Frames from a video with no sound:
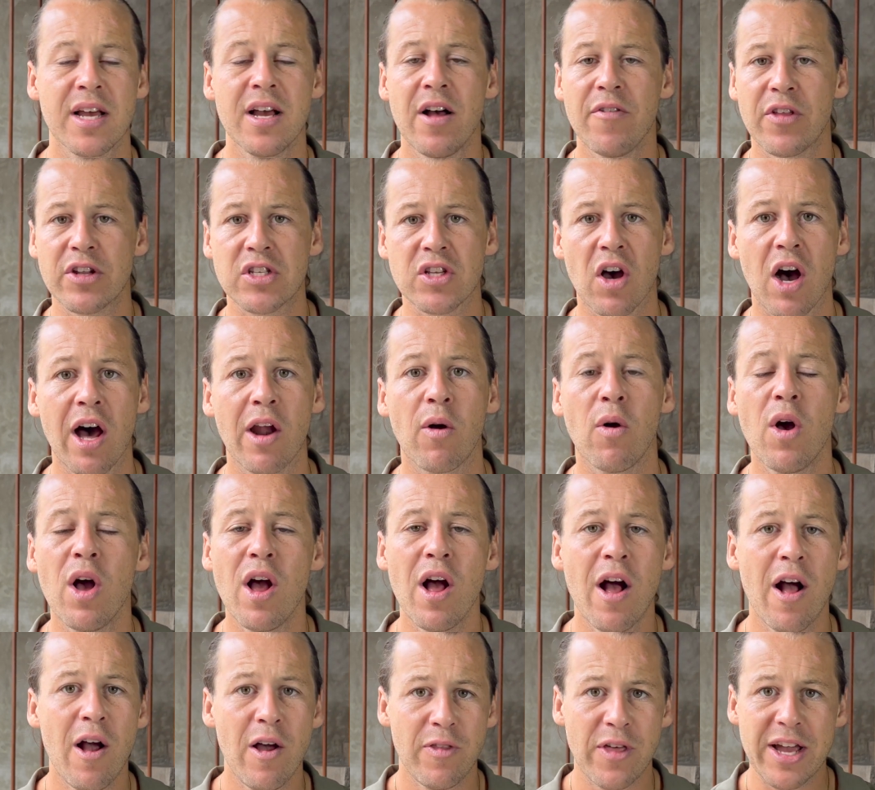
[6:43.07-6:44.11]
the title.
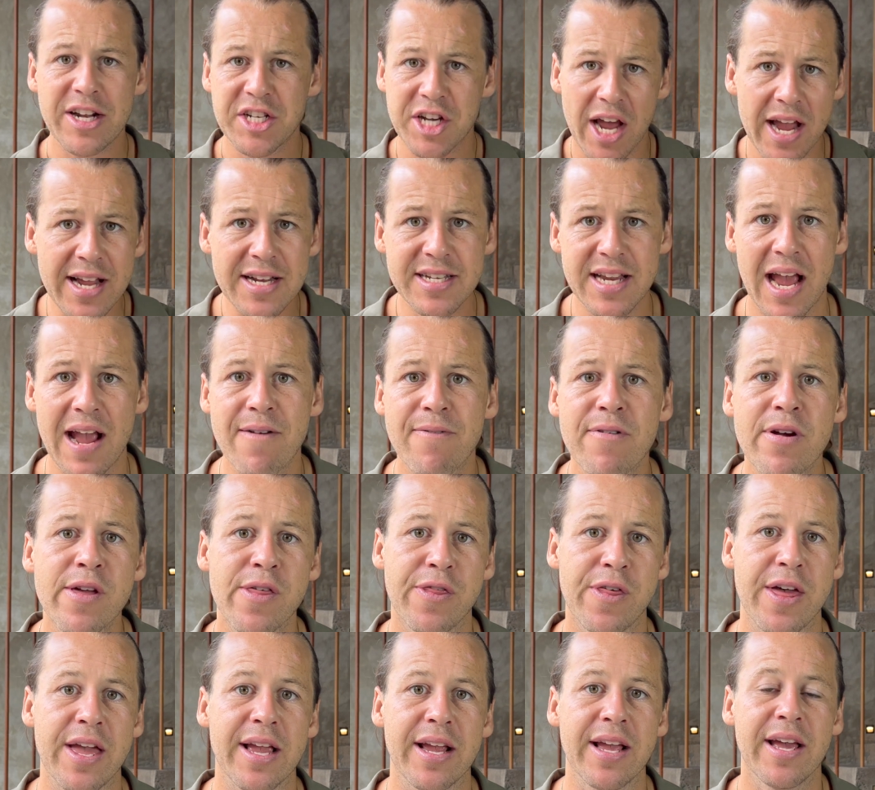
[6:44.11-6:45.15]
They change
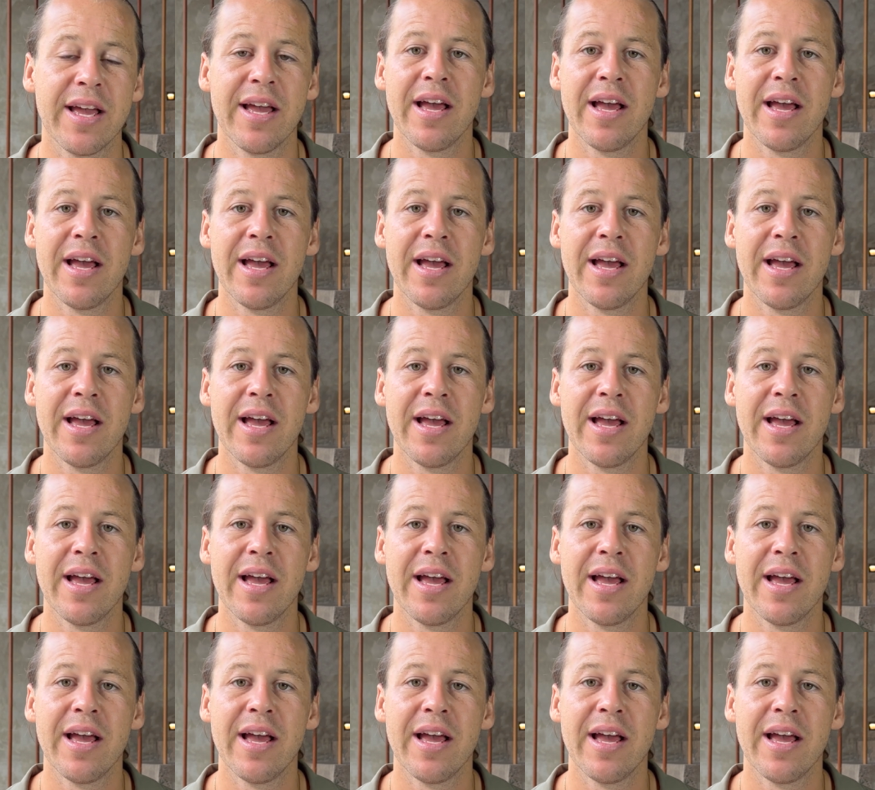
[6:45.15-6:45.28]
everything.